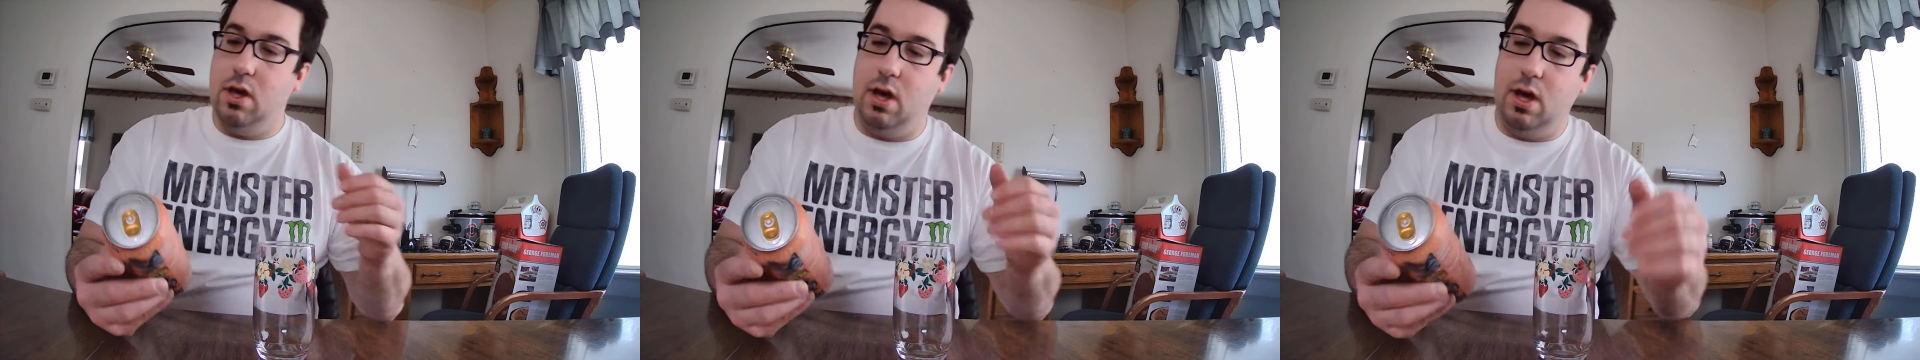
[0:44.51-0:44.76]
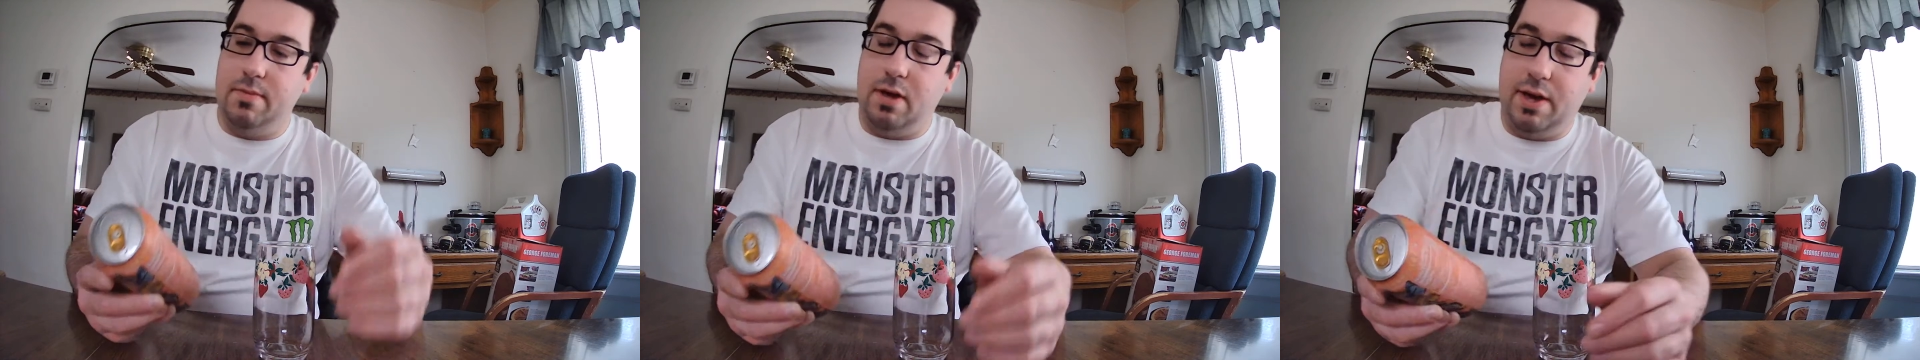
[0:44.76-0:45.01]

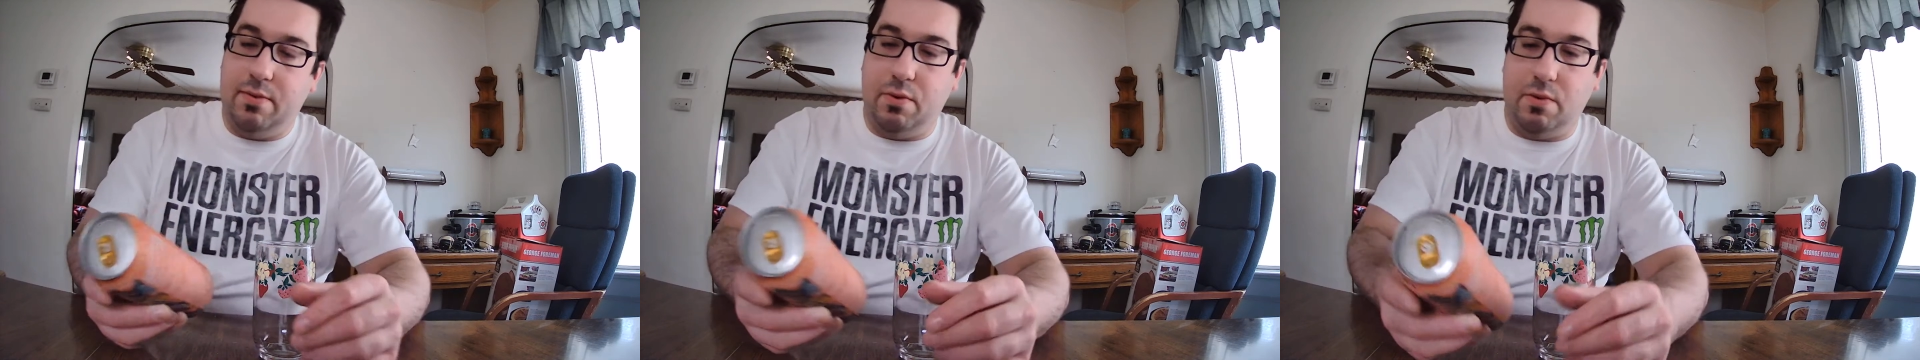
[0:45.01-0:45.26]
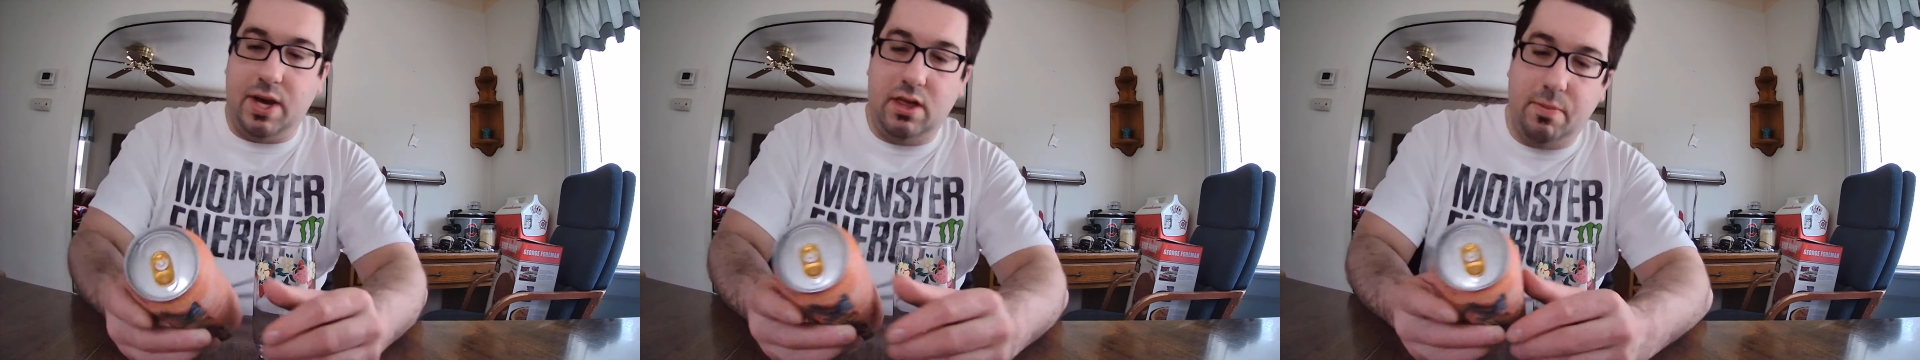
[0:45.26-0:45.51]
Um, I
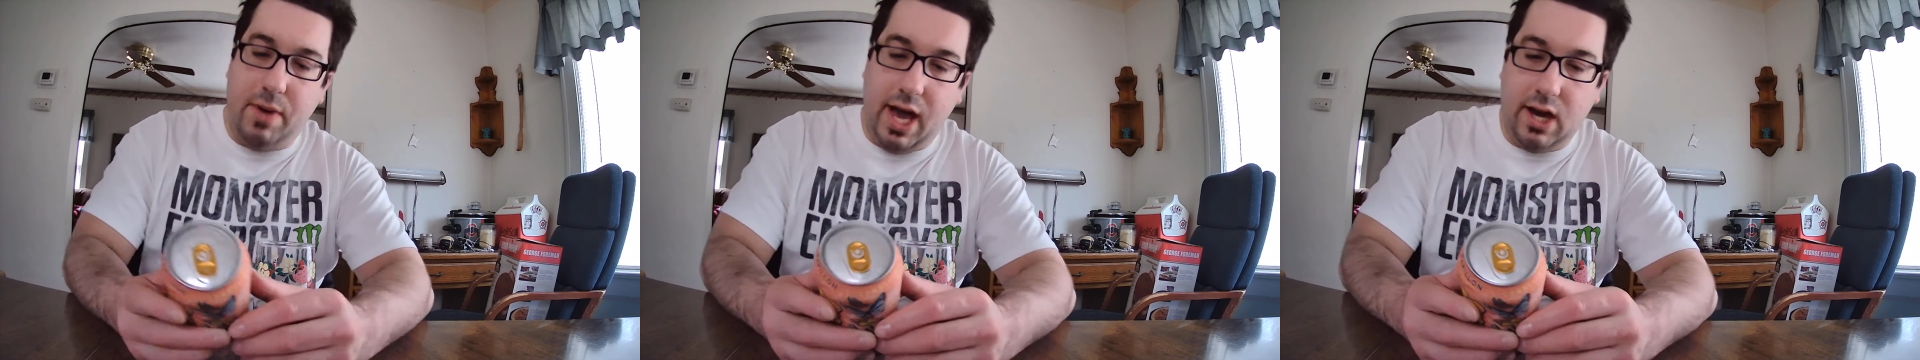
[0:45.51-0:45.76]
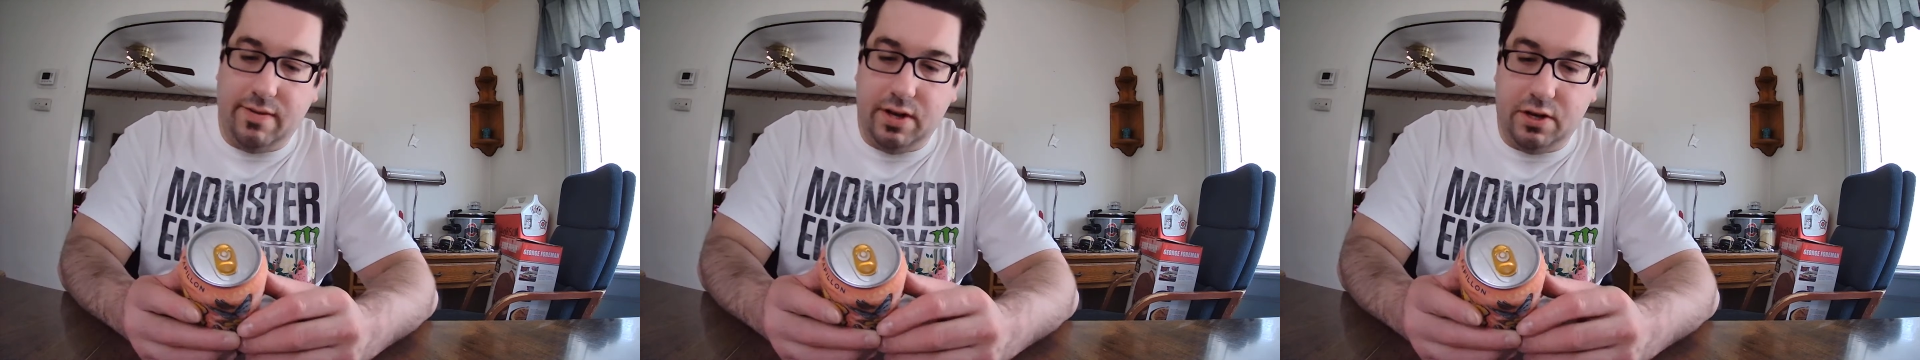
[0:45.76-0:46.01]
will read the
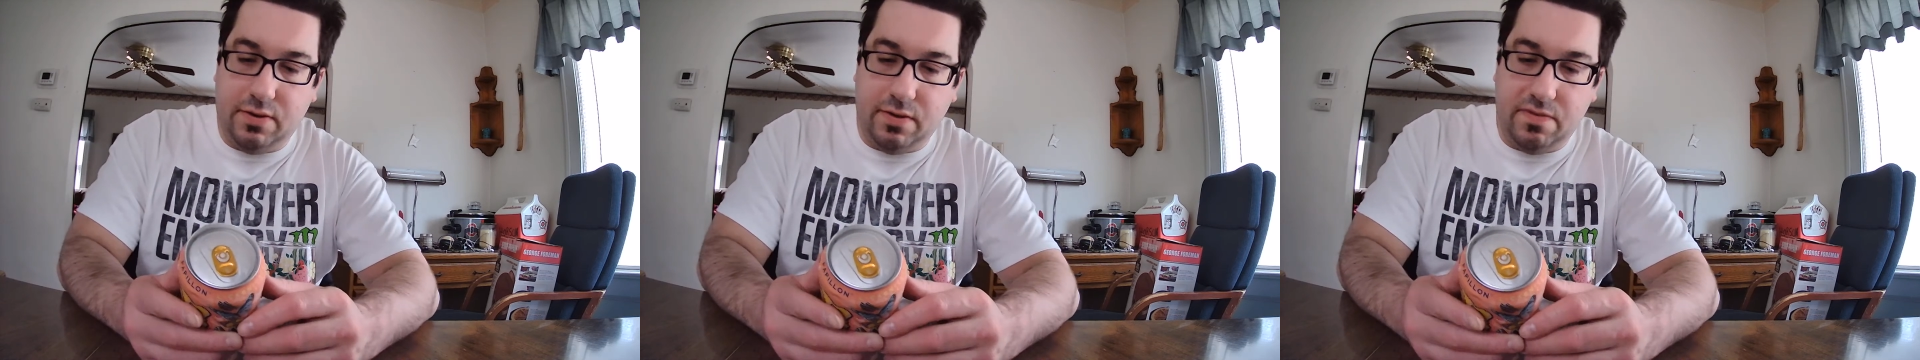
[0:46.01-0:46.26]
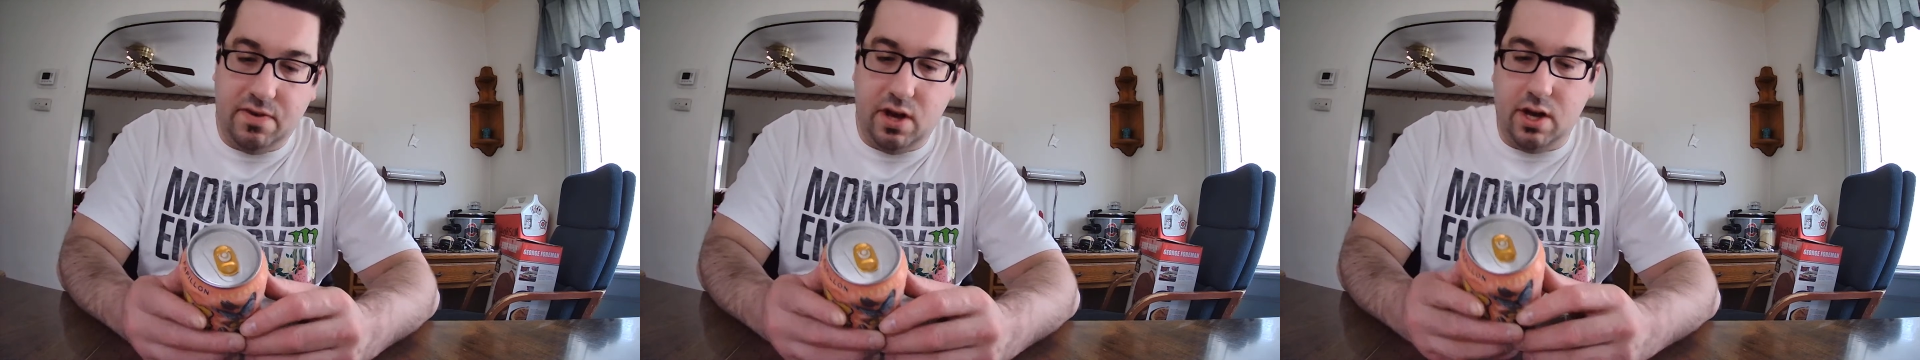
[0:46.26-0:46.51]
back of it just
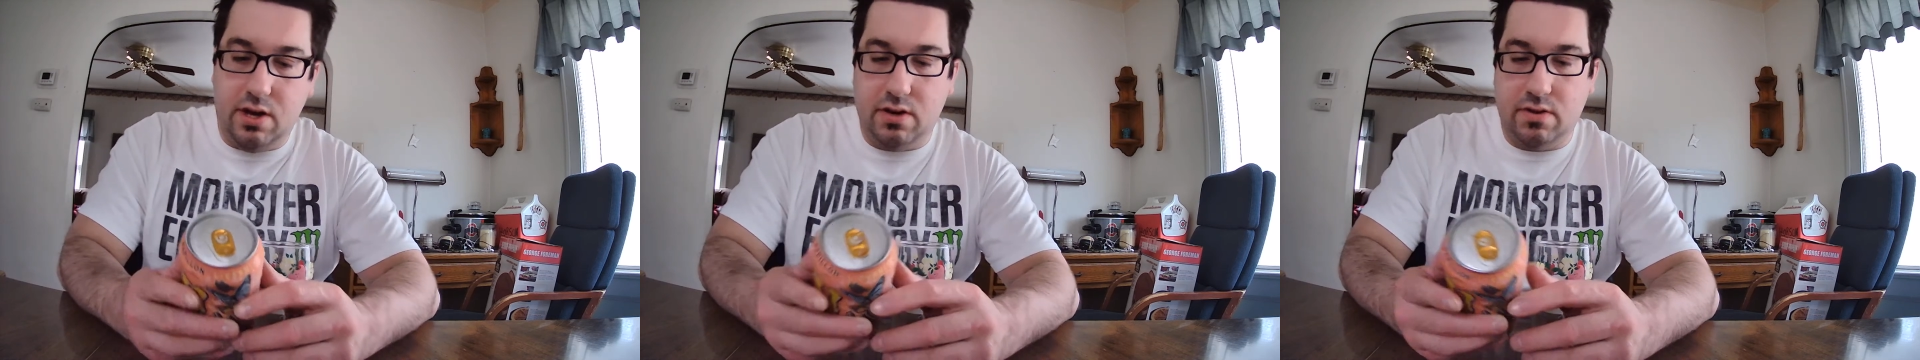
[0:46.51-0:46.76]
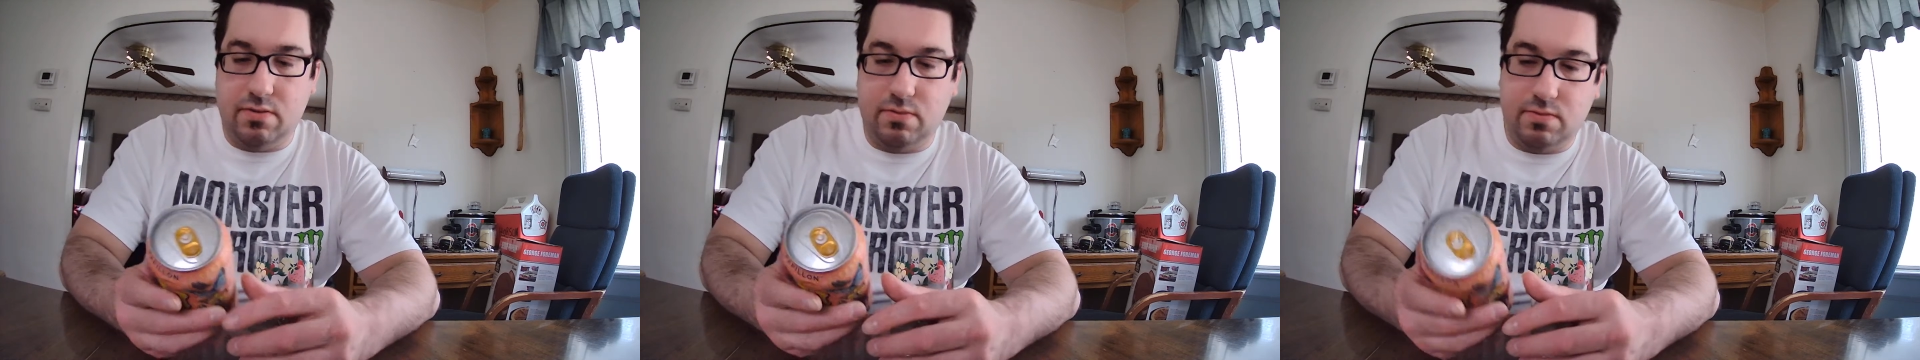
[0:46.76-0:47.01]
for
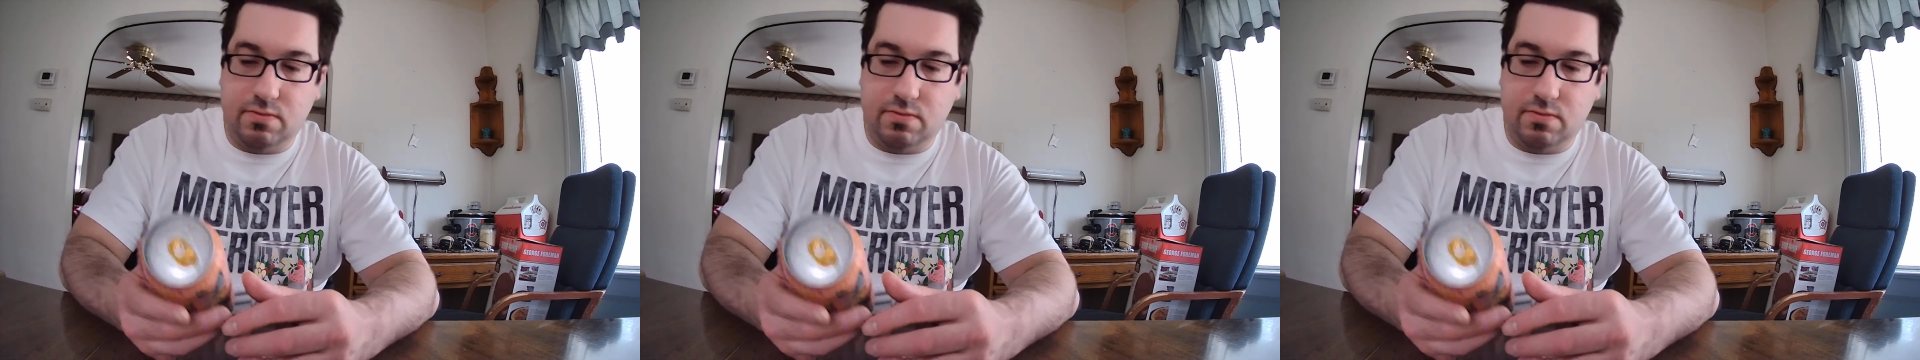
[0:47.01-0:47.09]
fun.